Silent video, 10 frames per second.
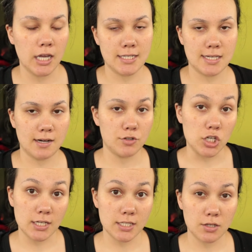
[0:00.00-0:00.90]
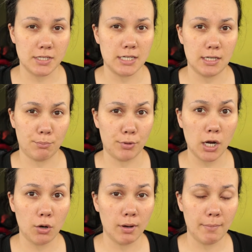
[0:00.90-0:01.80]
instead of just using dip
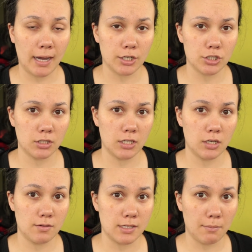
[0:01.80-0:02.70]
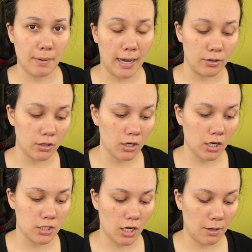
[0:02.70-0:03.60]
brow, I'm actually using powder
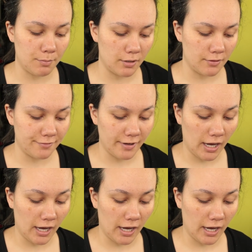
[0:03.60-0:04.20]
on top of